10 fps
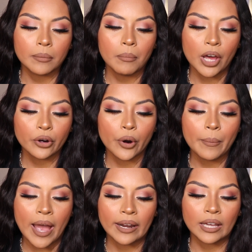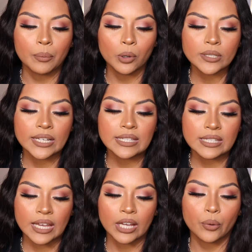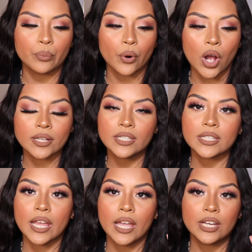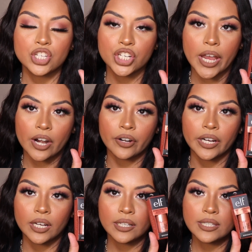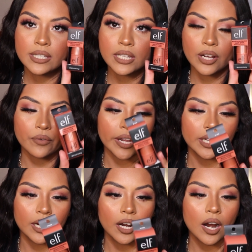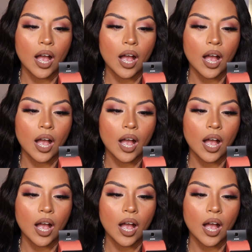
Monochromatic Multi-Stick Bronze Cherry stick right here.